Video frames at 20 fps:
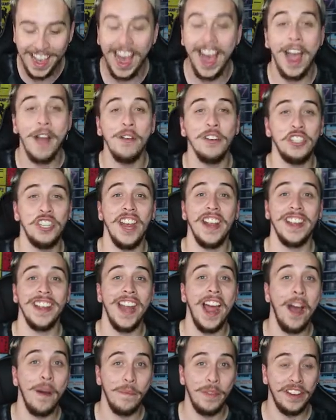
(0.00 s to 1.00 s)
I would check it
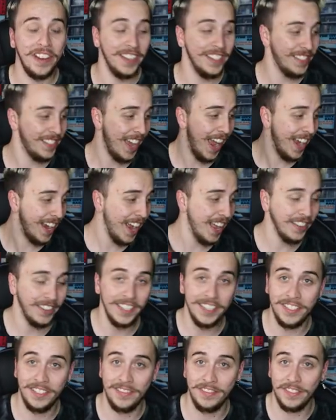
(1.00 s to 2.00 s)
out because I got
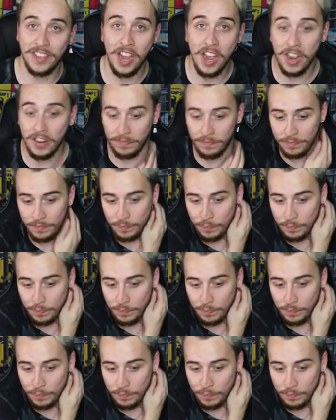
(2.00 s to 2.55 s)
these uh,